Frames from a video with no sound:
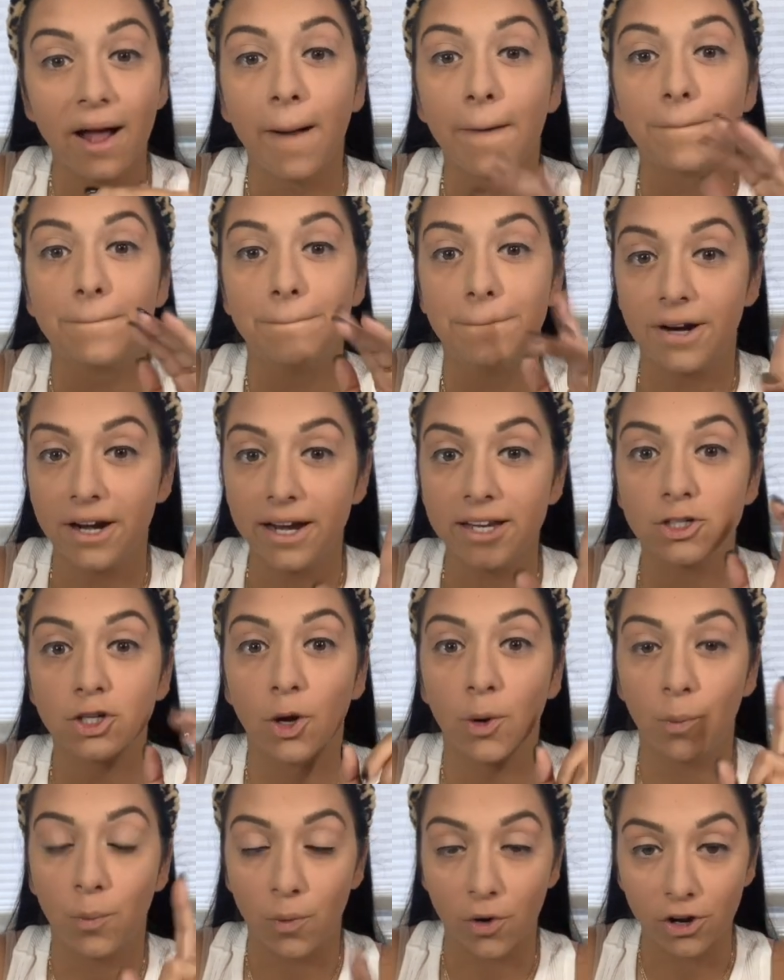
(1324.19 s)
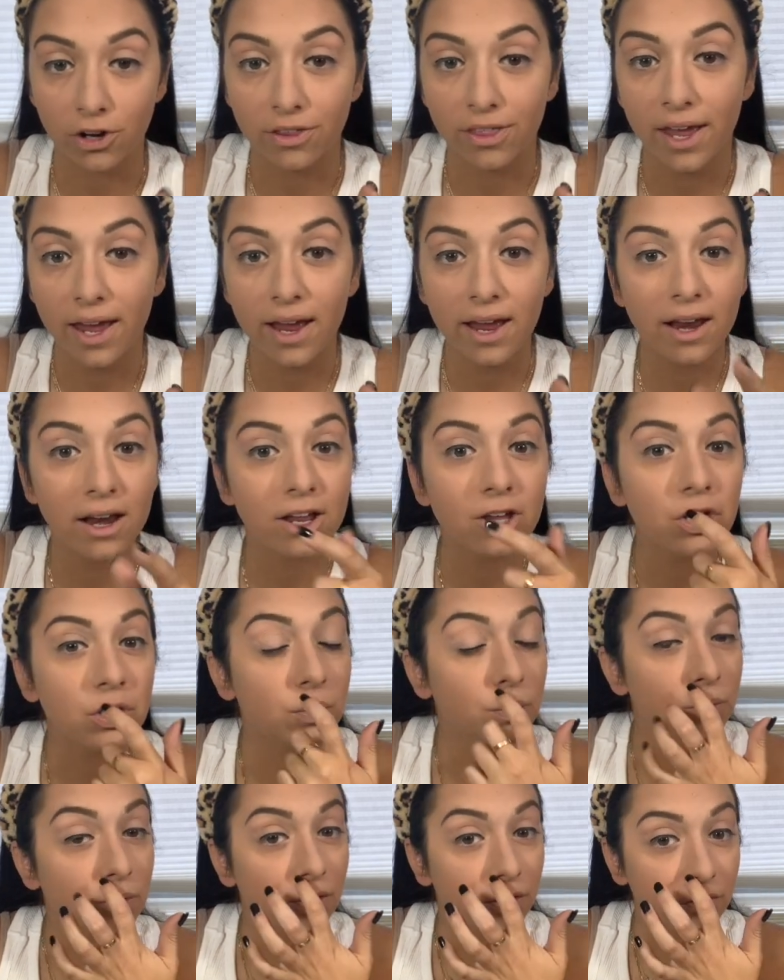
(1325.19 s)
but it's worth it. You
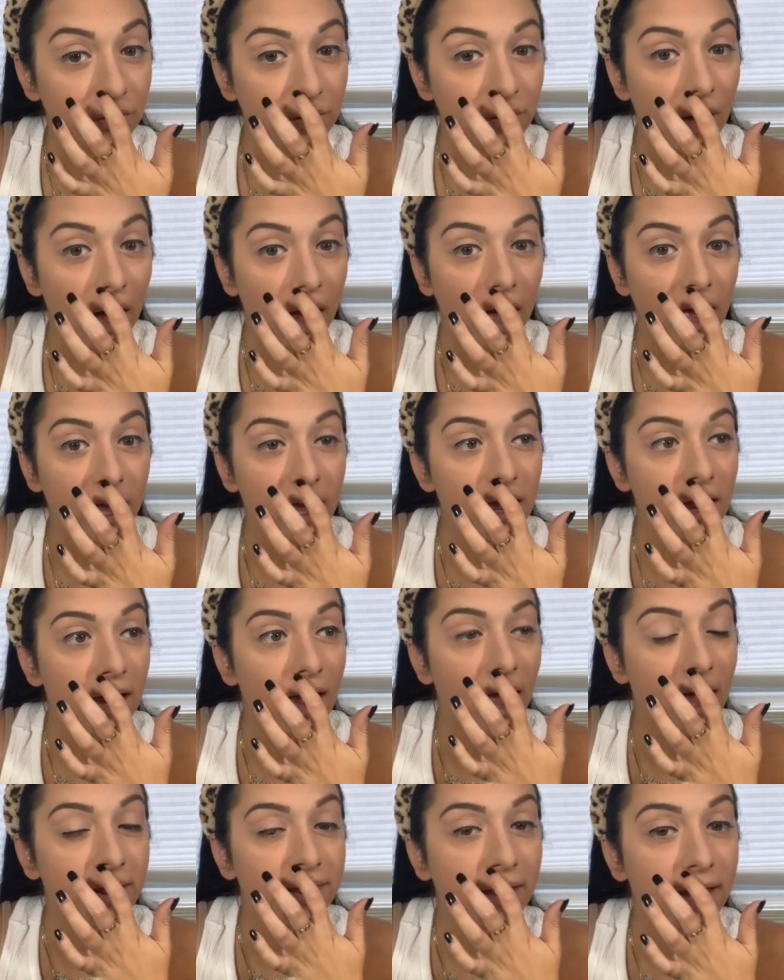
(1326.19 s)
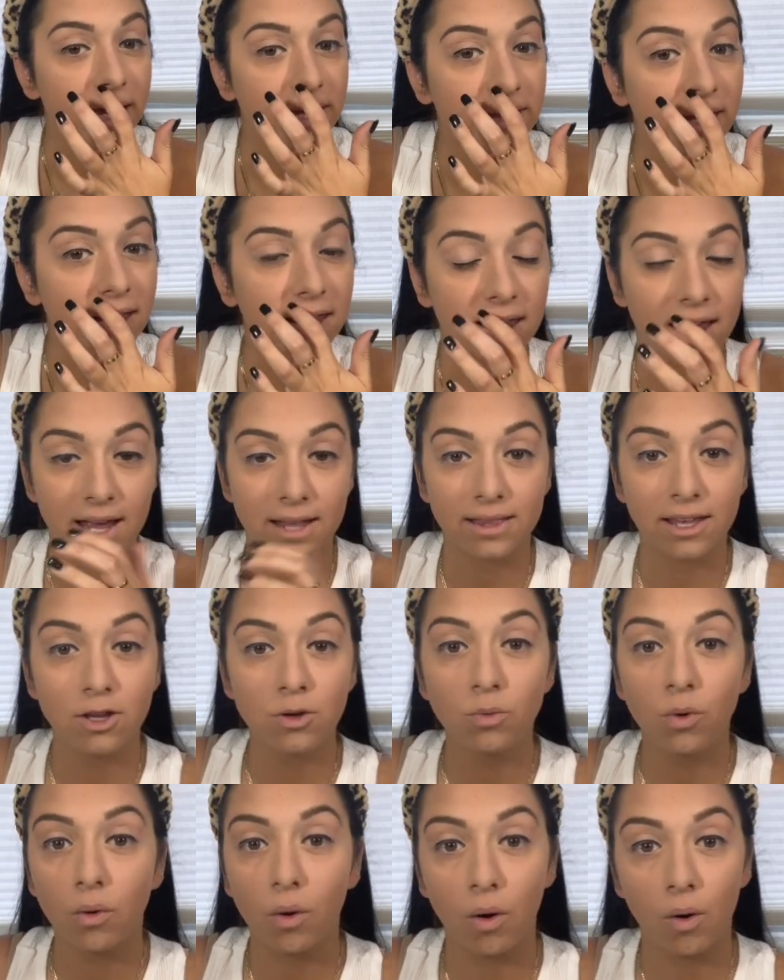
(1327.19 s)
learn a lot, and like the kit that you
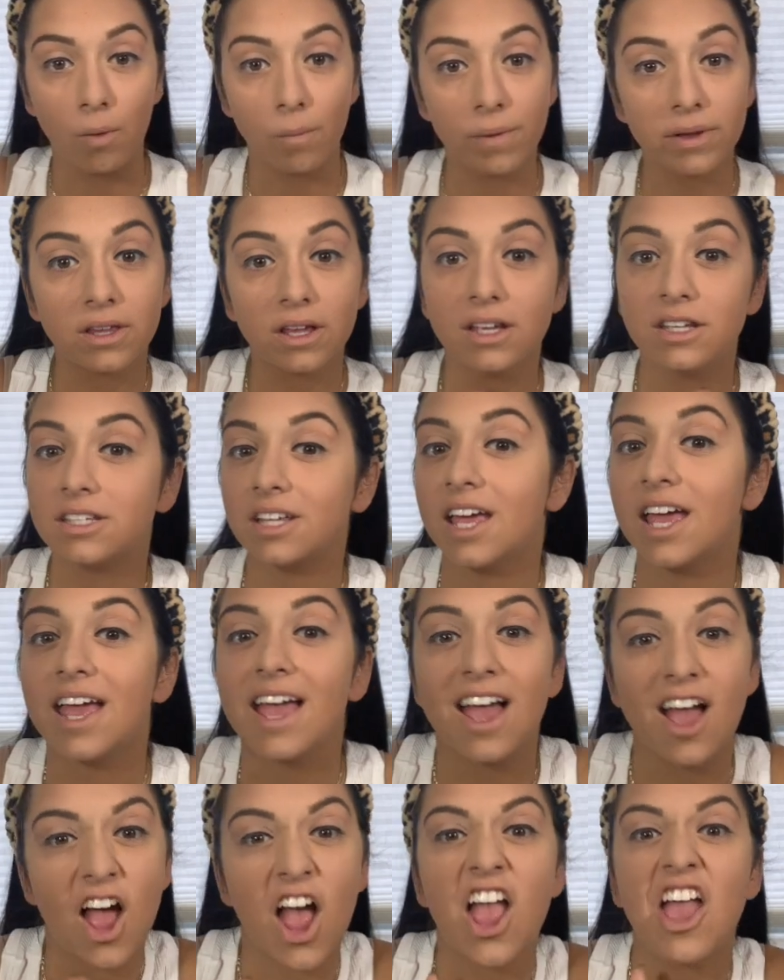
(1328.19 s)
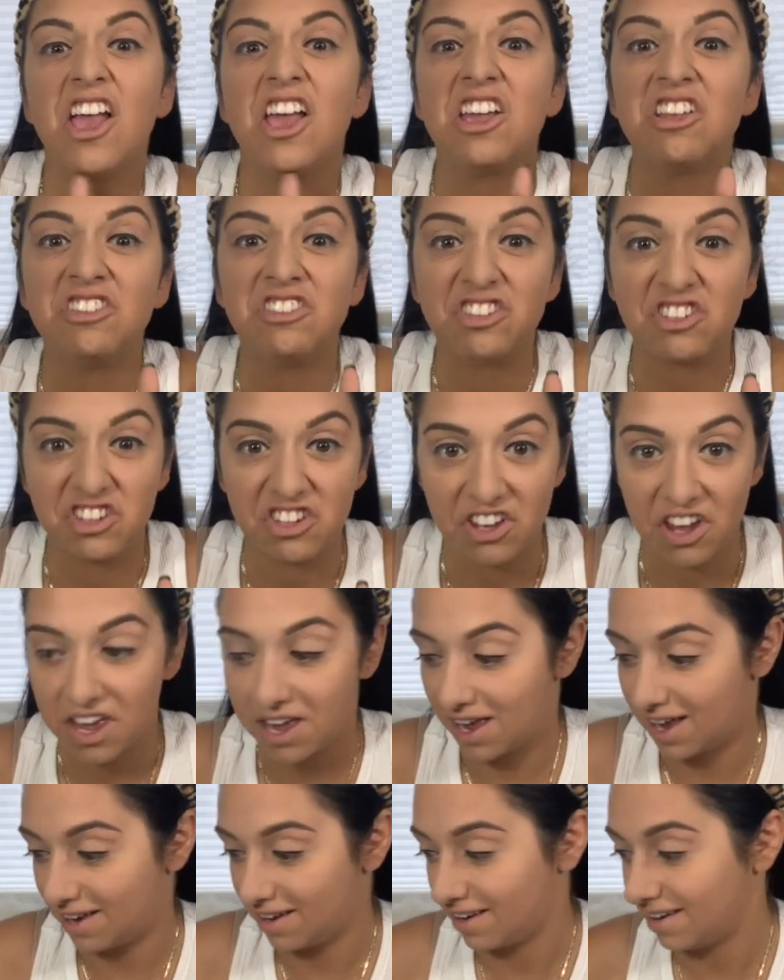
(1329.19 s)
go home with is
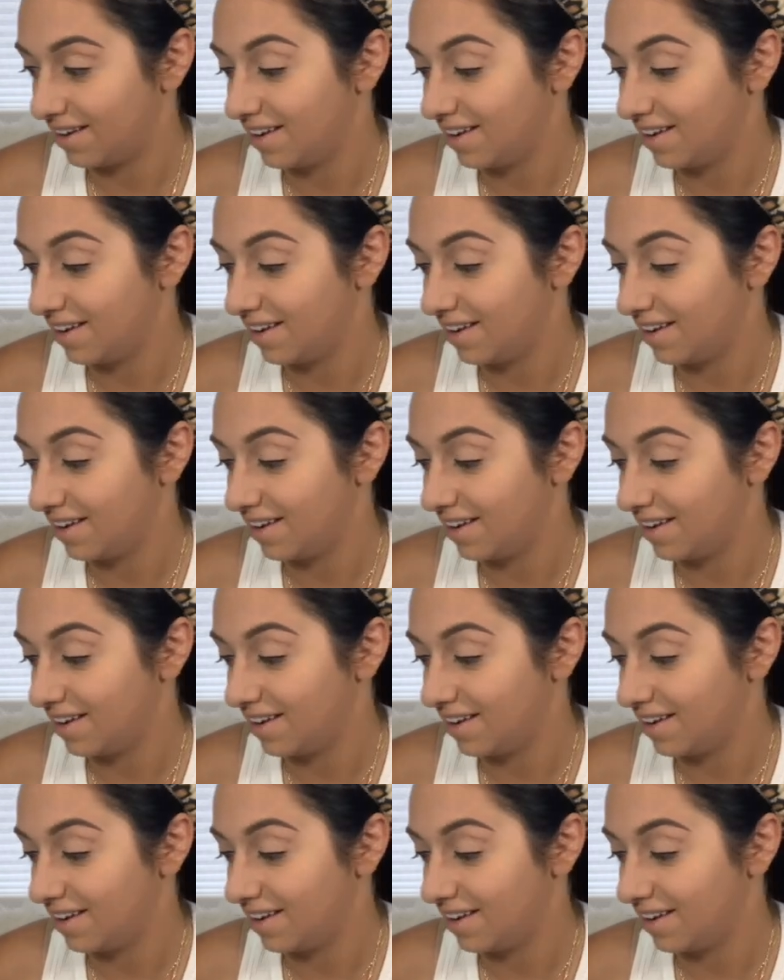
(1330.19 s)
insane.